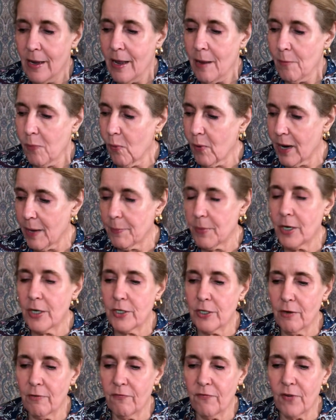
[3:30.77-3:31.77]
But what I'm going to
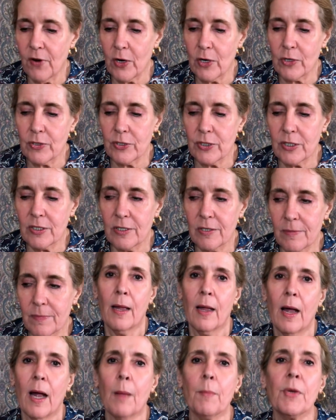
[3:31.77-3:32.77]
do first,
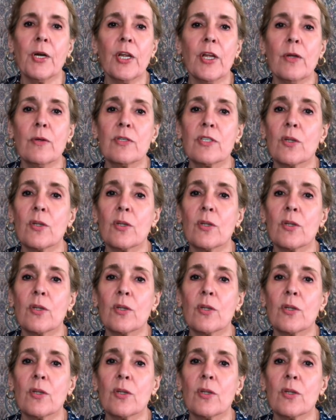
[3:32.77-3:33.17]
I'm going to use